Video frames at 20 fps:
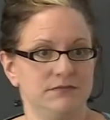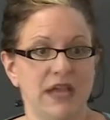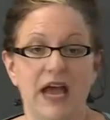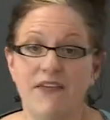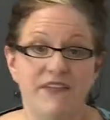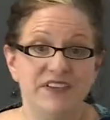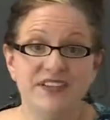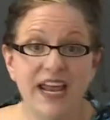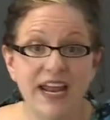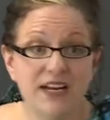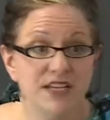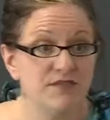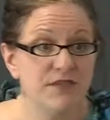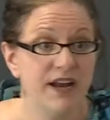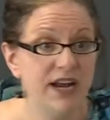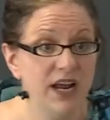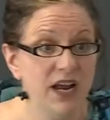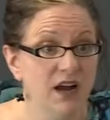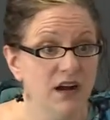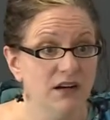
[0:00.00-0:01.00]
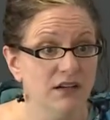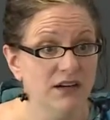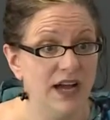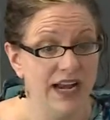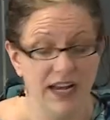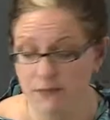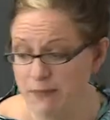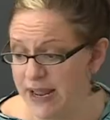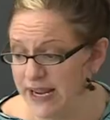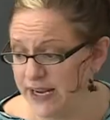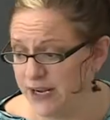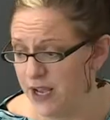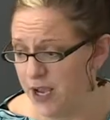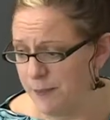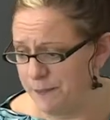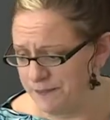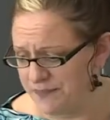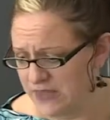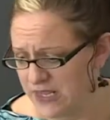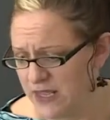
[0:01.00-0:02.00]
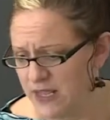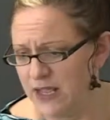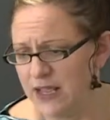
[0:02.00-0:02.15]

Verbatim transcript: The data is right here. I didn't make it up.